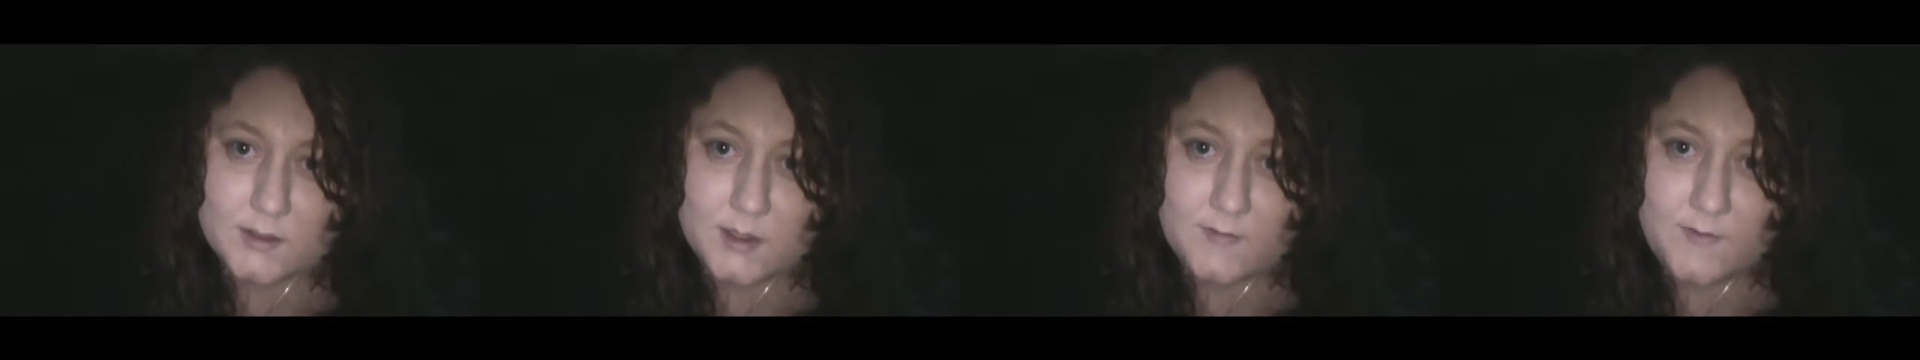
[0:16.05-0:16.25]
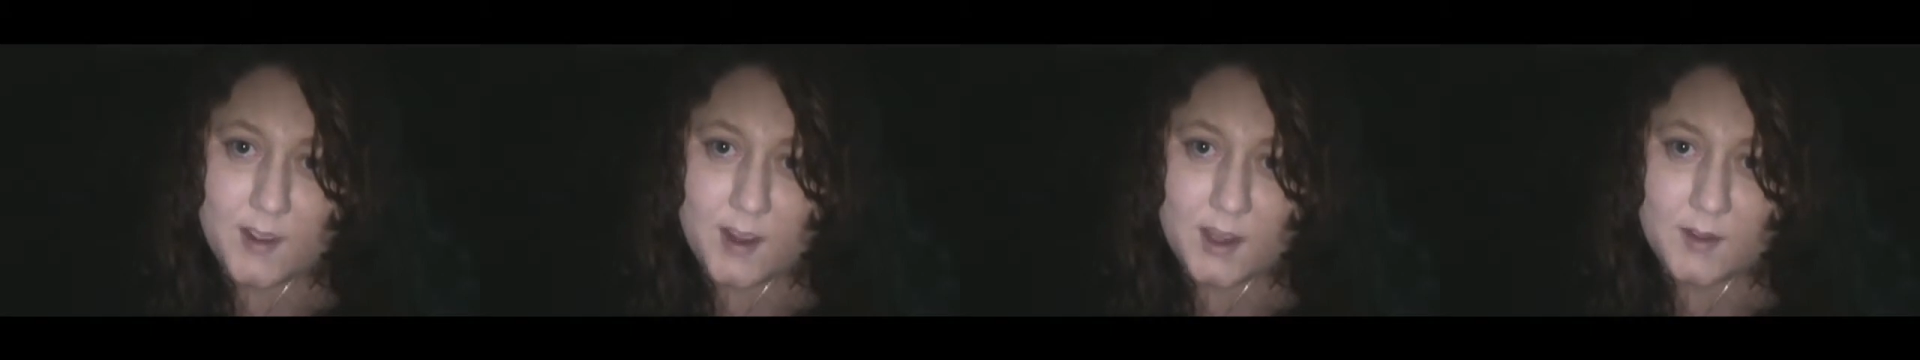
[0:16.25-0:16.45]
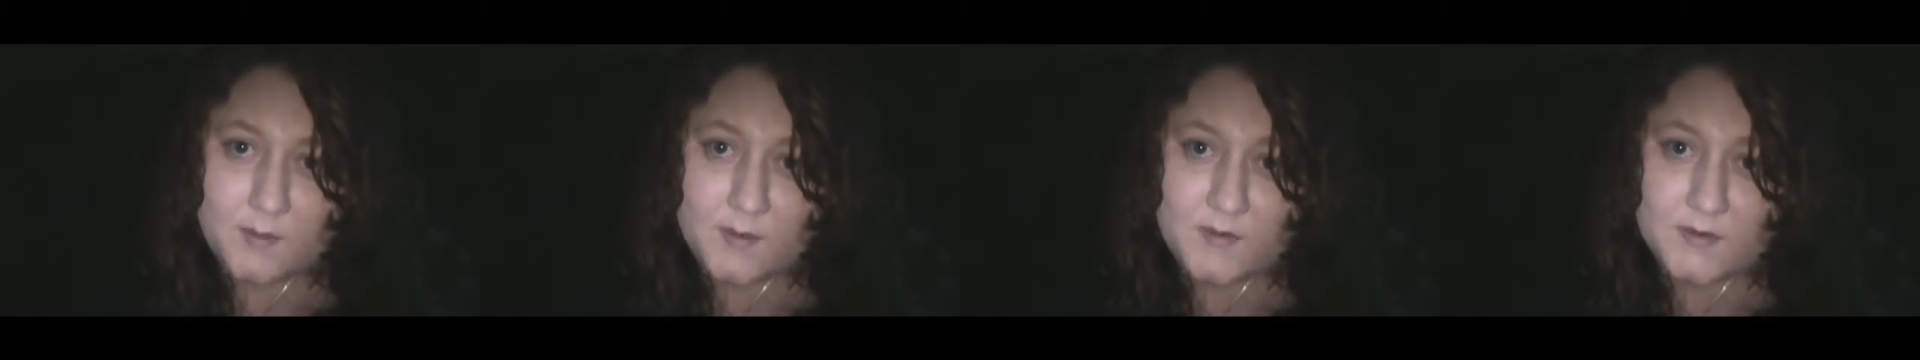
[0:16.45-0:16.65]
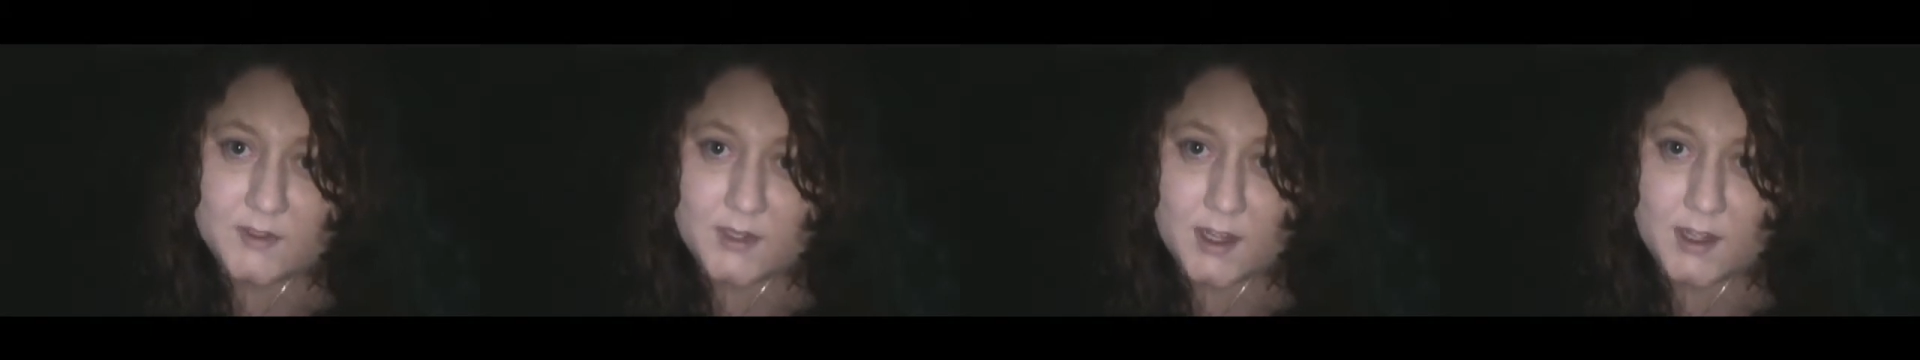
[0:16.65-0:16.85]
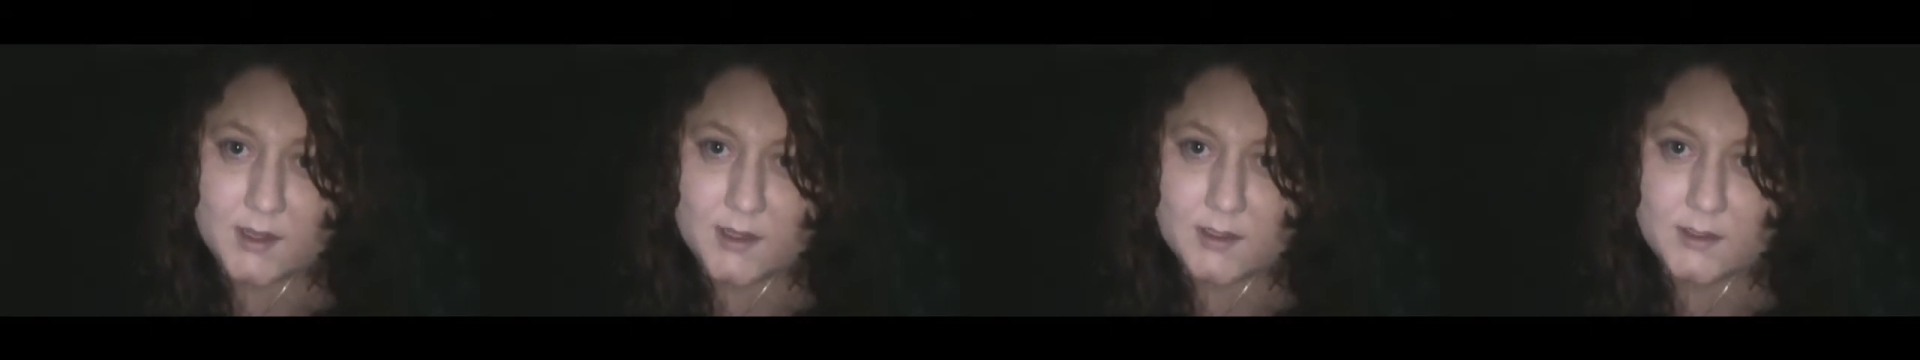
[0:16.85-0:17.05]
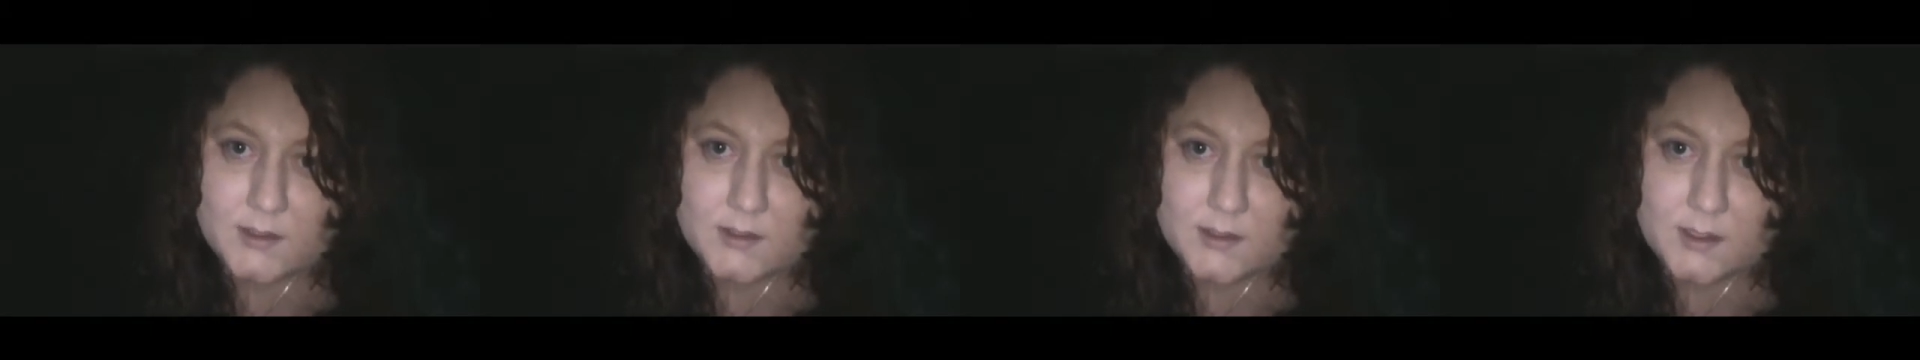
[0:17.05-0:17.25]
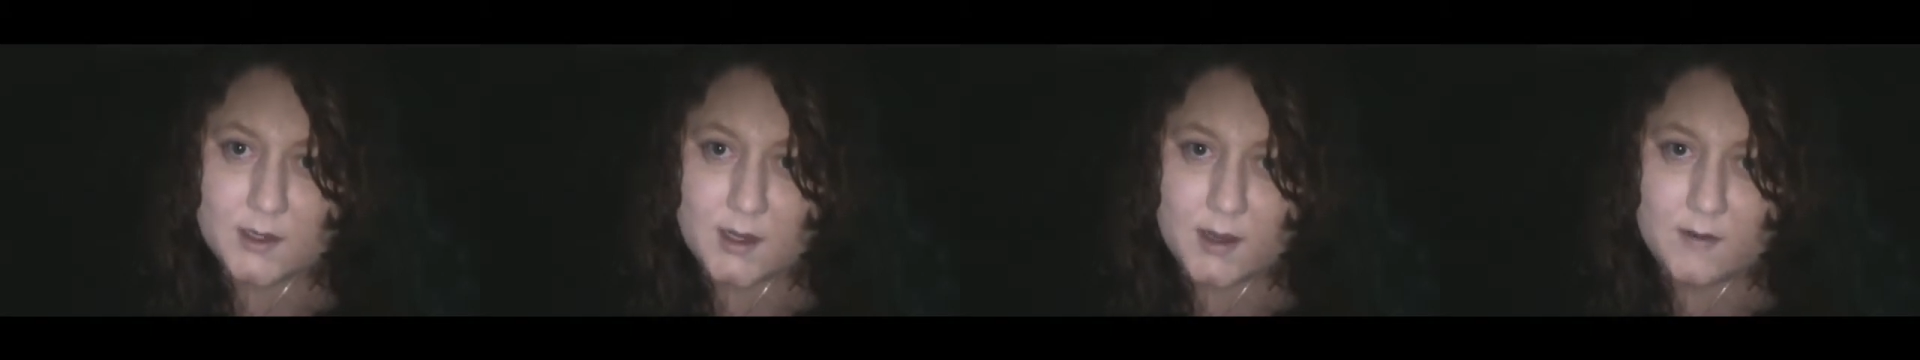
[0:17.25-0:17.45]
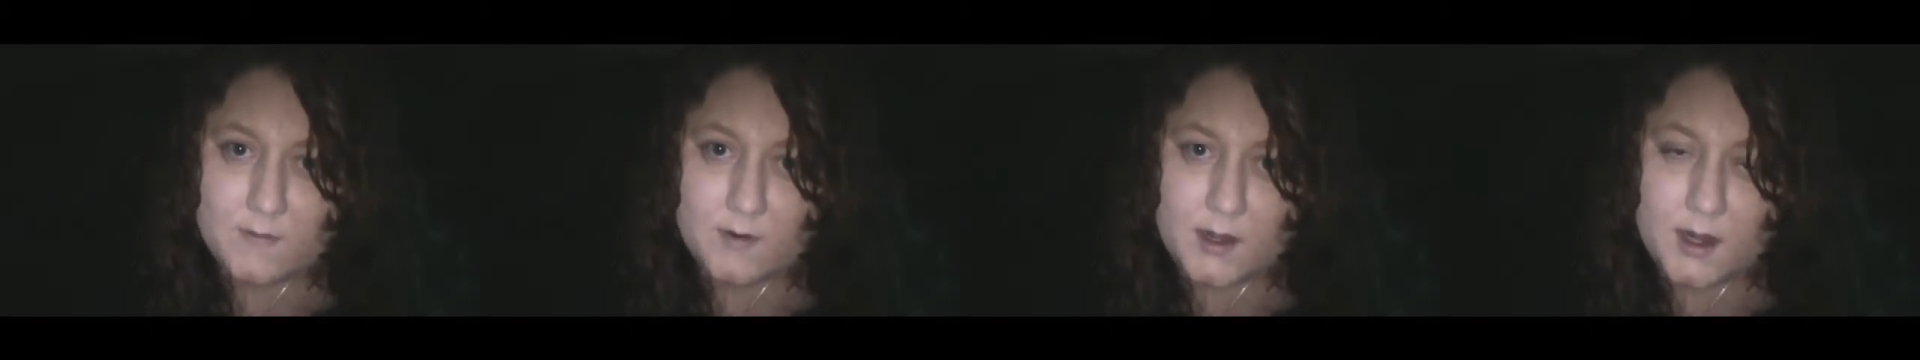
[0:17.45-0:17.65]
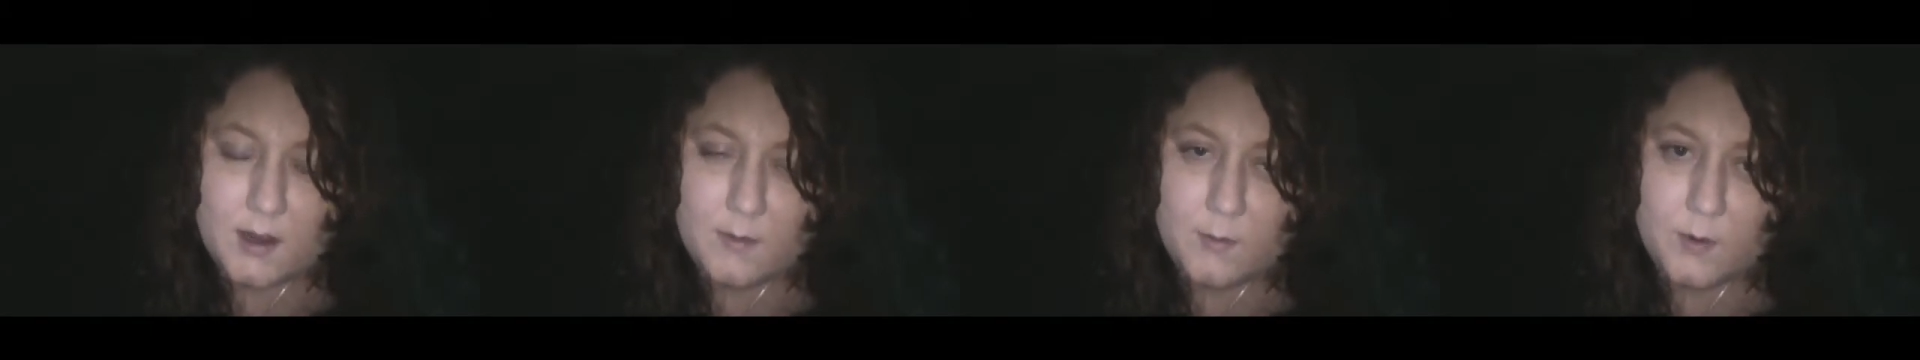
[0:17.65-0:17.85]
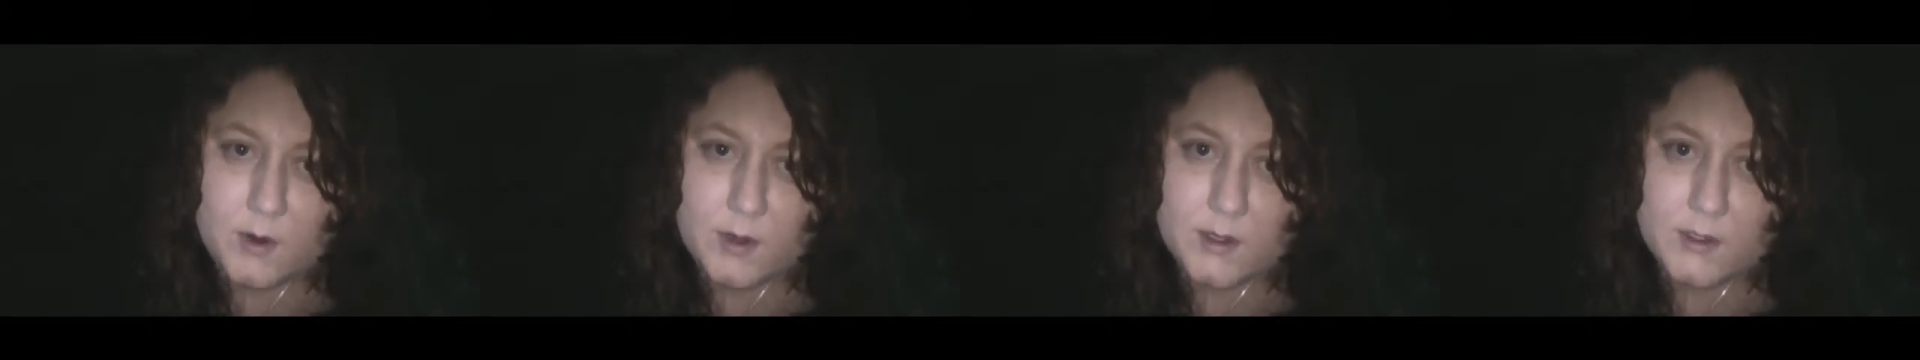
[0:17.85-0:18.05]
the vacuum of silence that every day
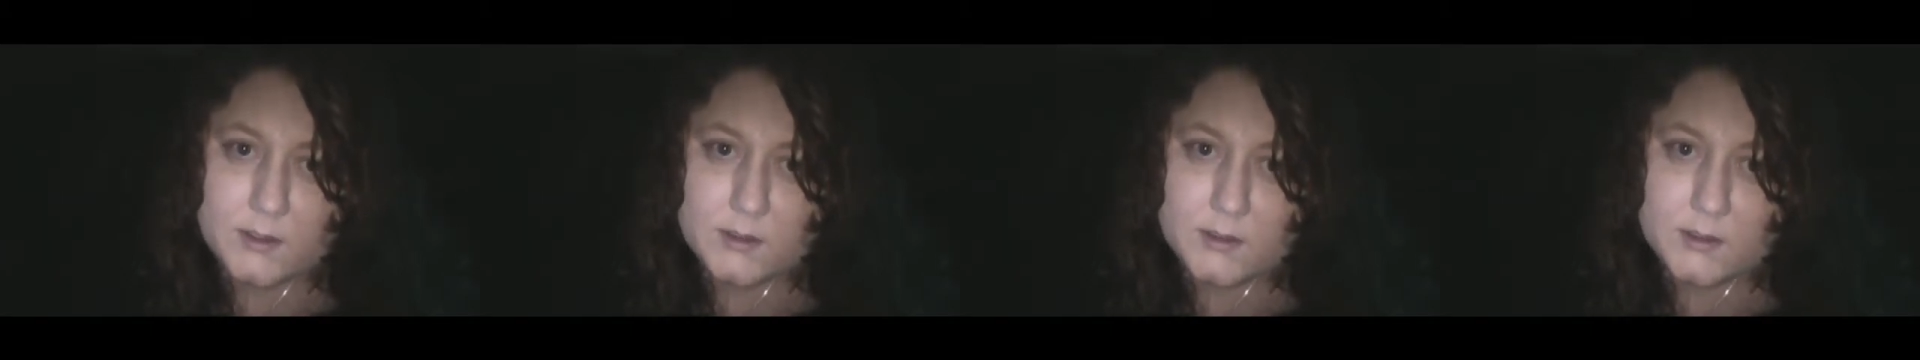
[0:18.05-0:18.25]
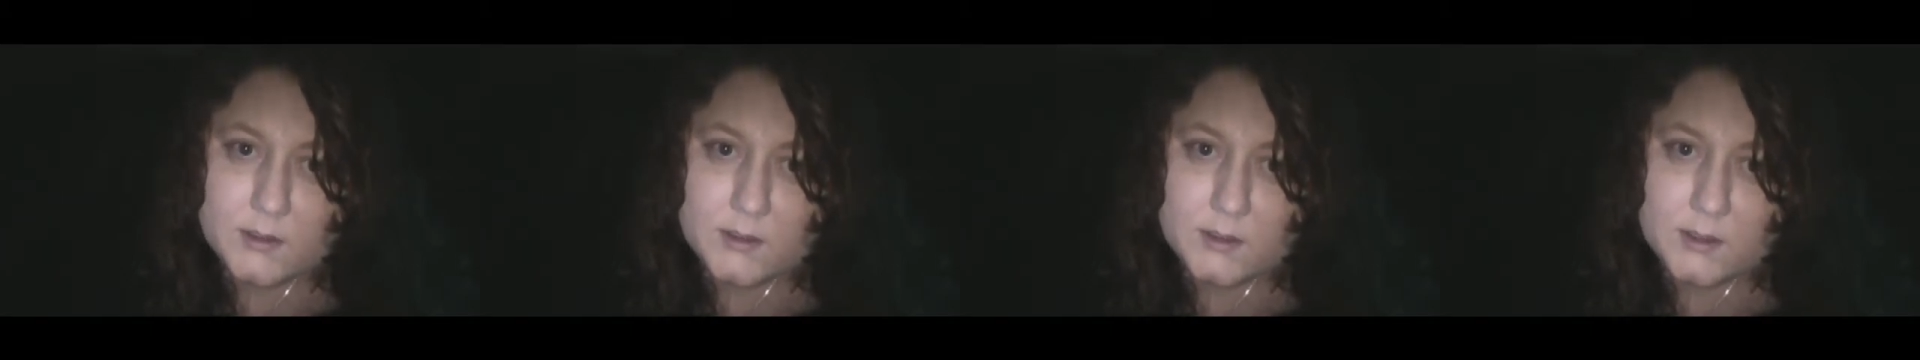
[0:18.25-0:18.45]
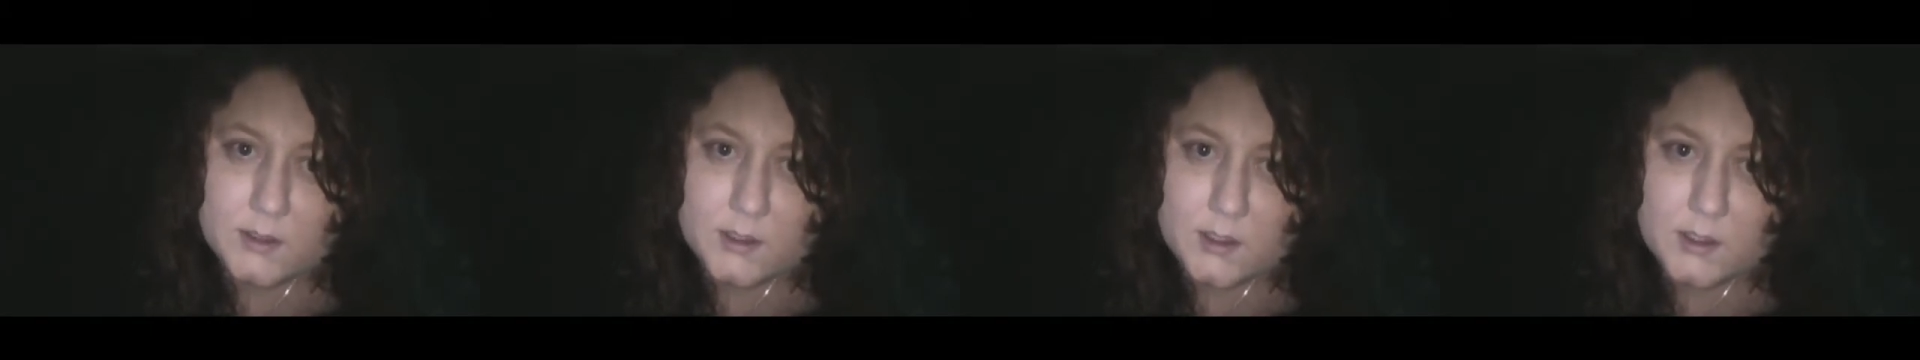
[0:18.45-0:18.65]
brings.